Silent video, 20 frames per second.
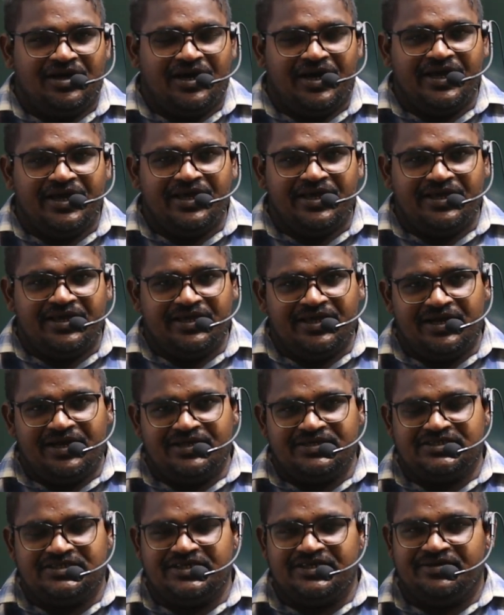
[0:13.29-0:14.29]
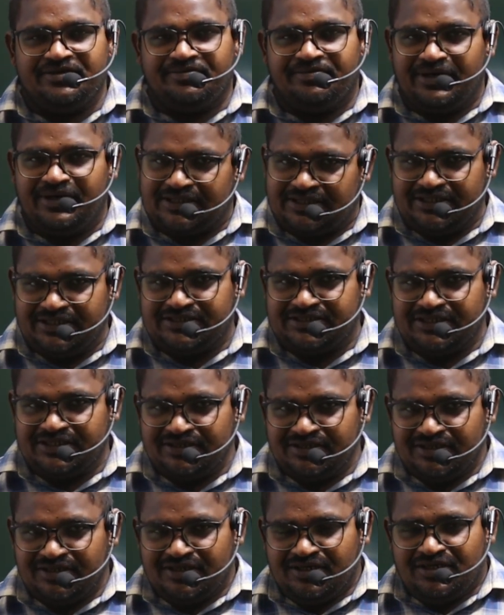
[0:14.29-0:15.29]
I.L.J. Bhakta
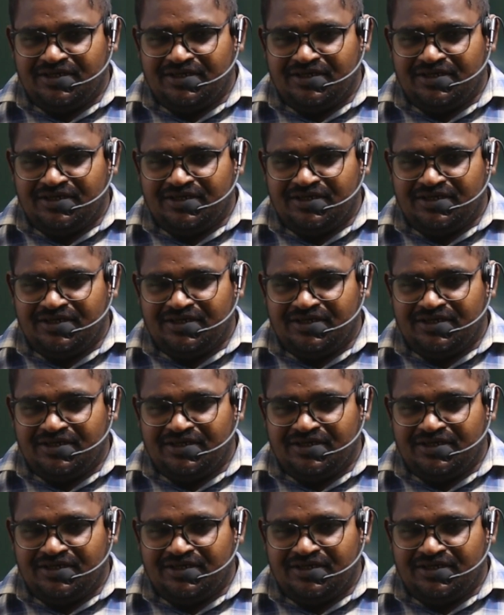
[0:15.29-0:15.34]
Singh.